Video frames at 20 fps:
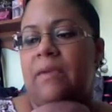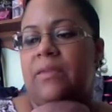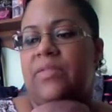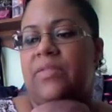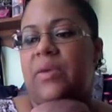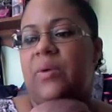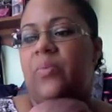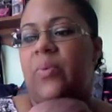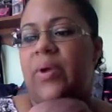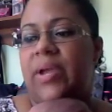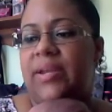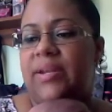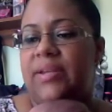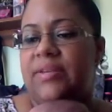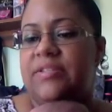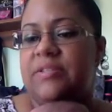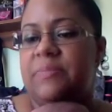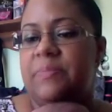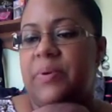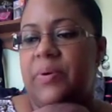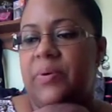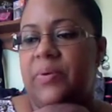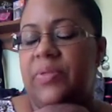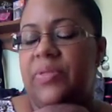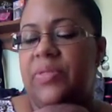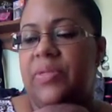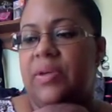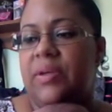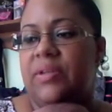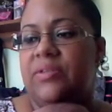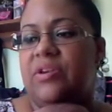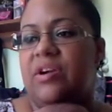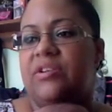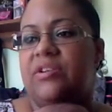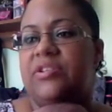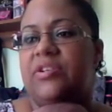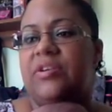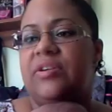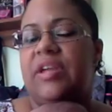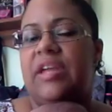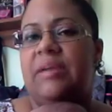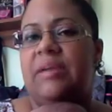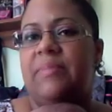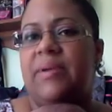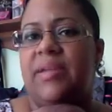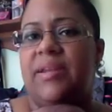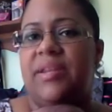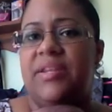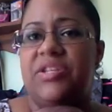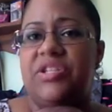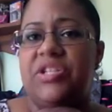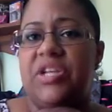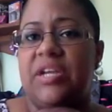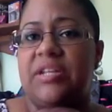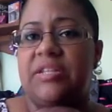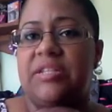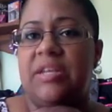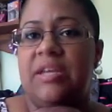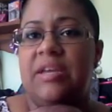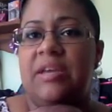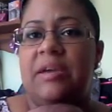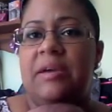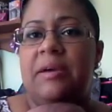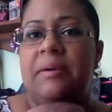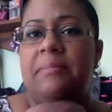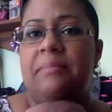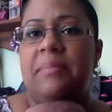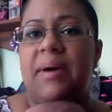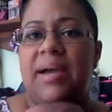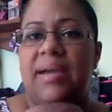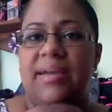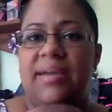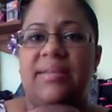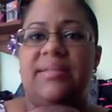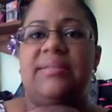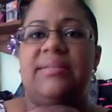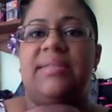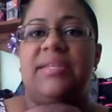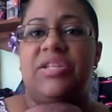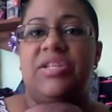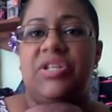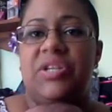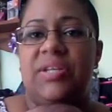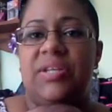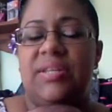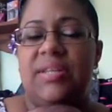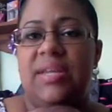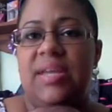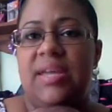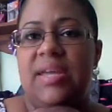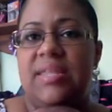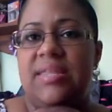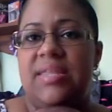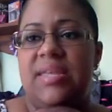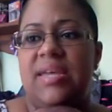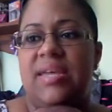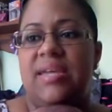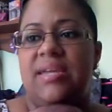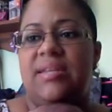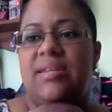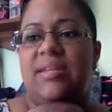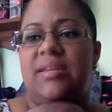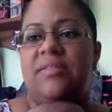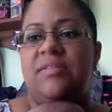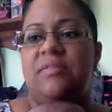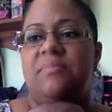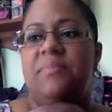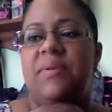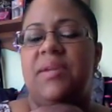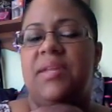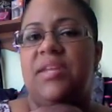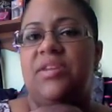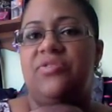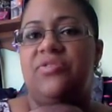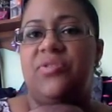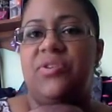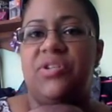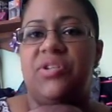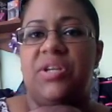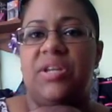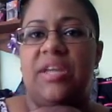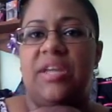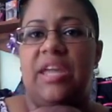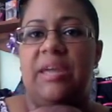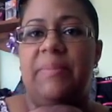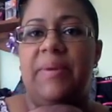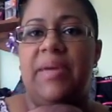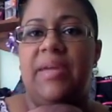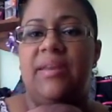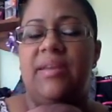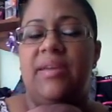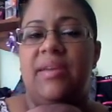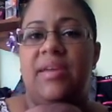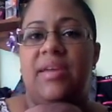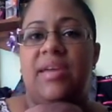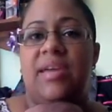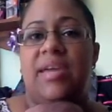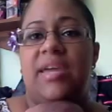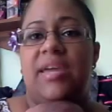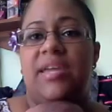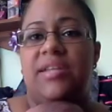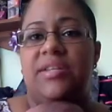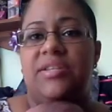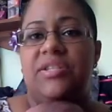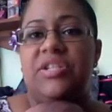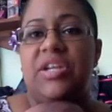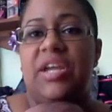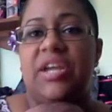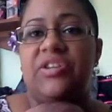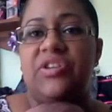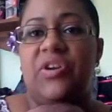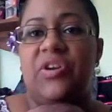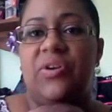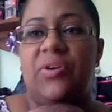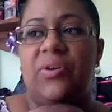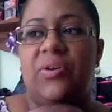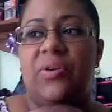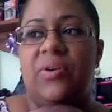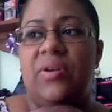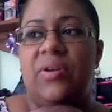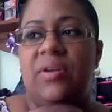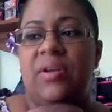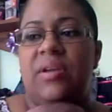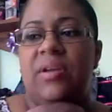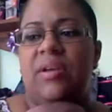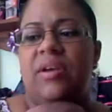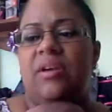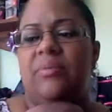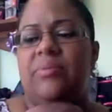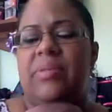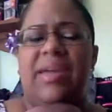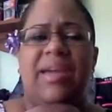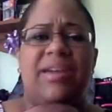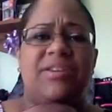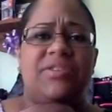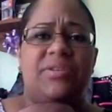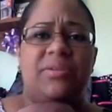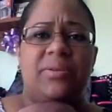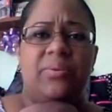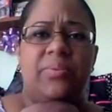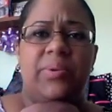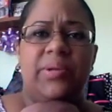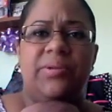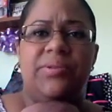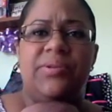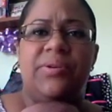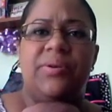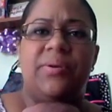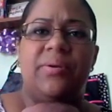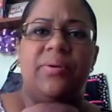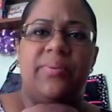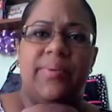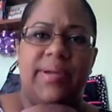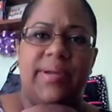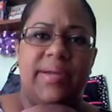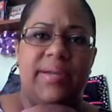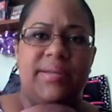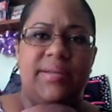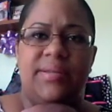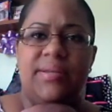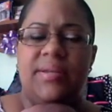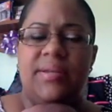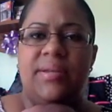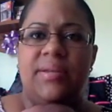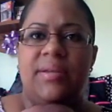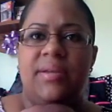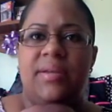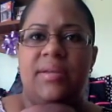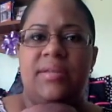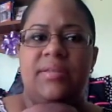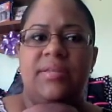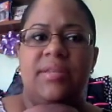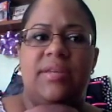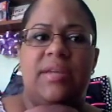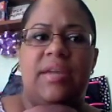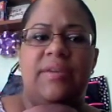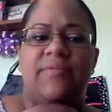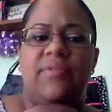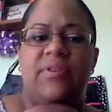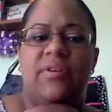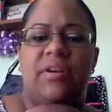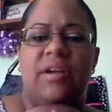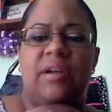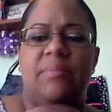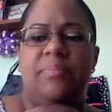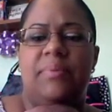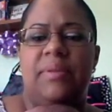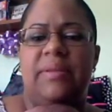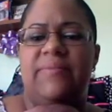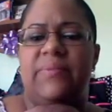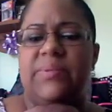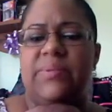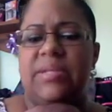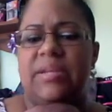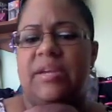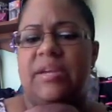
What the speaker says: they weighed us both. The doctor came in and checked my incision, and then the pediatrician came in and checked her. They actually wheeled her away, and they gave her, I believe it was a